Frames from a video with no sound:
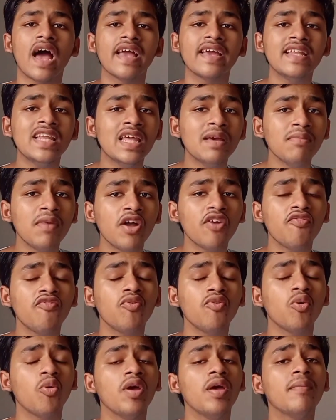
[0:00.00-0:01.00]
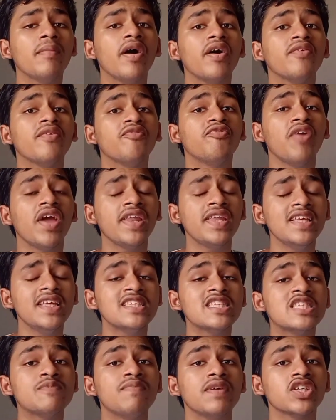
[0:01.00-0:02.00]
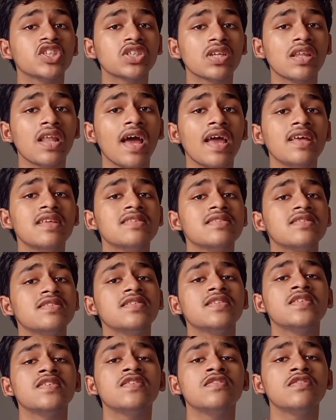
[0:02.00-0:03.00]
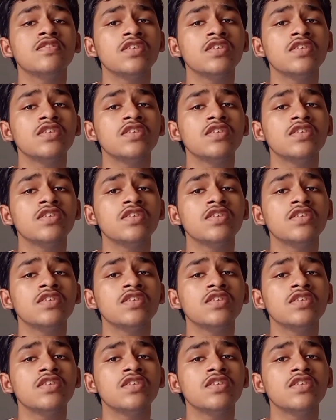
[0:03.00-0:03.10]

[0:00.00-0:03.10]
Xylem and phloem are very specialized